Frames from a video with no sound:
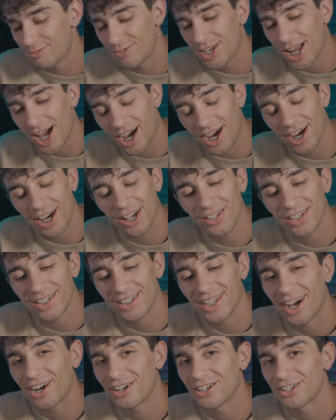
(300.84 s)
Highly
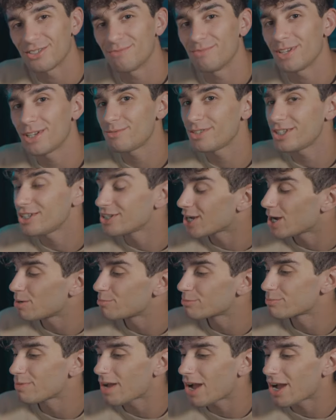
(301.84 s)
doubt it. Maybe he
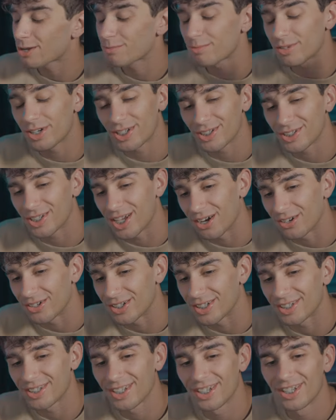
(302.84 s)
comes back, but I doubt
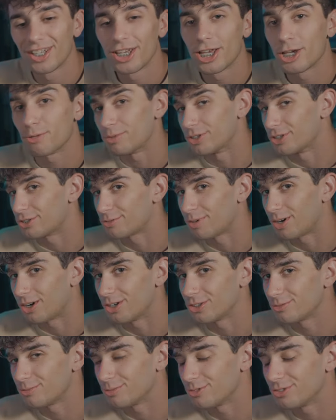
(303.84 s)
it. But it's
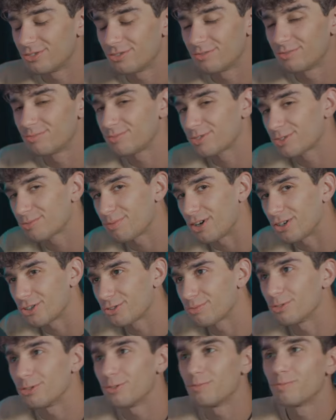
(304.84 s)
possible. It's
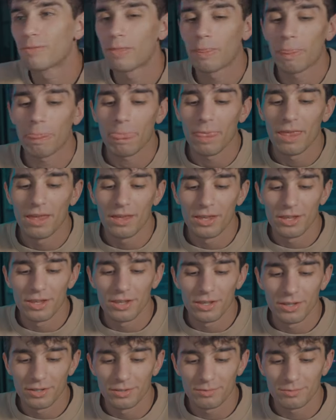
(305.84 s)
possible.
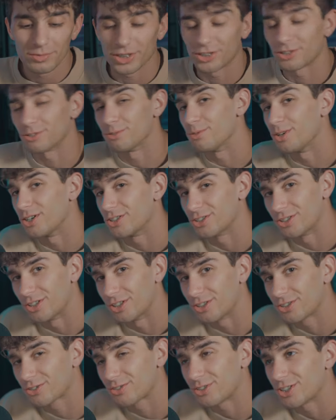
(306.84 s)
Since it wasn't
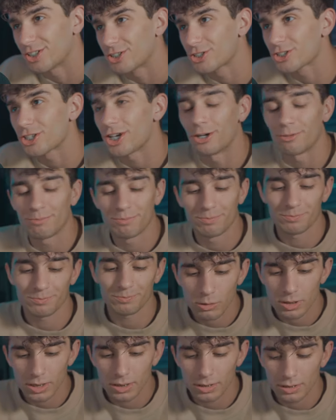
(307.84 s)
on screen, so.
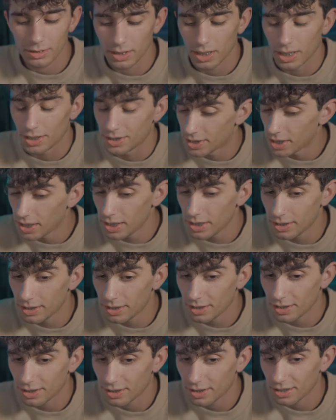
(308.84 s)
And
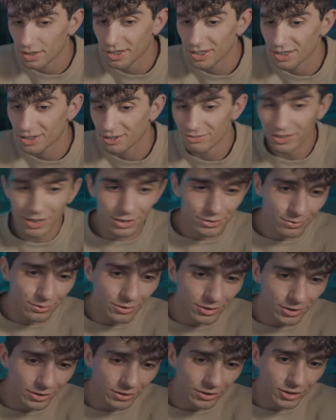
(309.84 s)
then fast
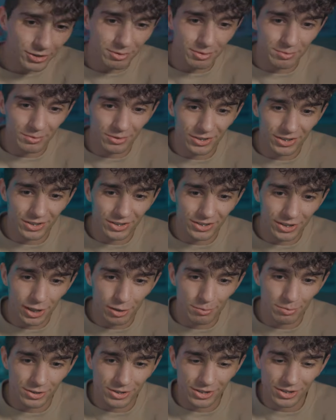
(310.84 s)
forward a little bit more into the
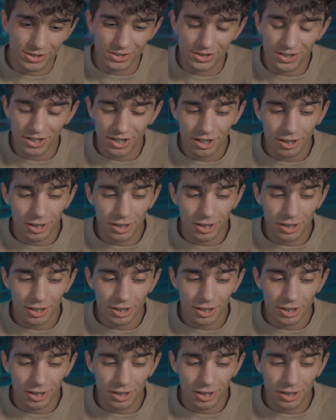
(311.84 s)
episode.